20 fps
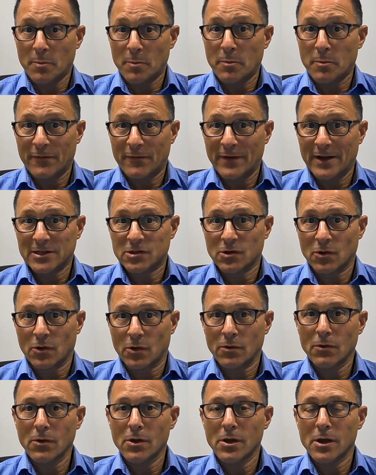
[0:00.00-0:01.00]

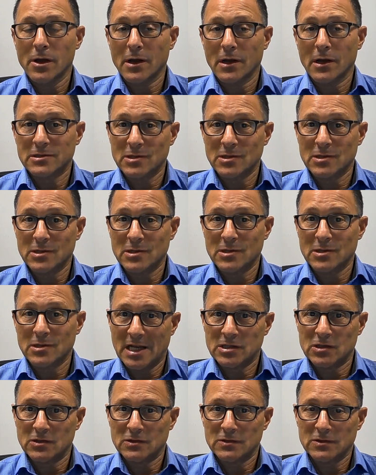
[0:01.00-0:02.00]
professional
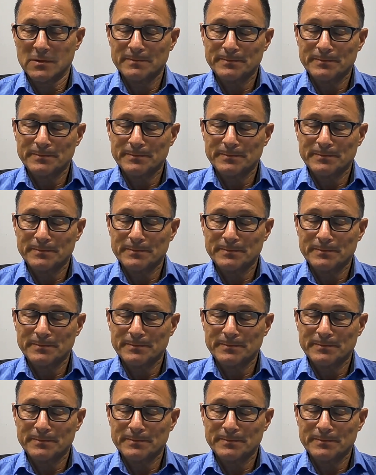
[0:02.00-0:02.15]
association.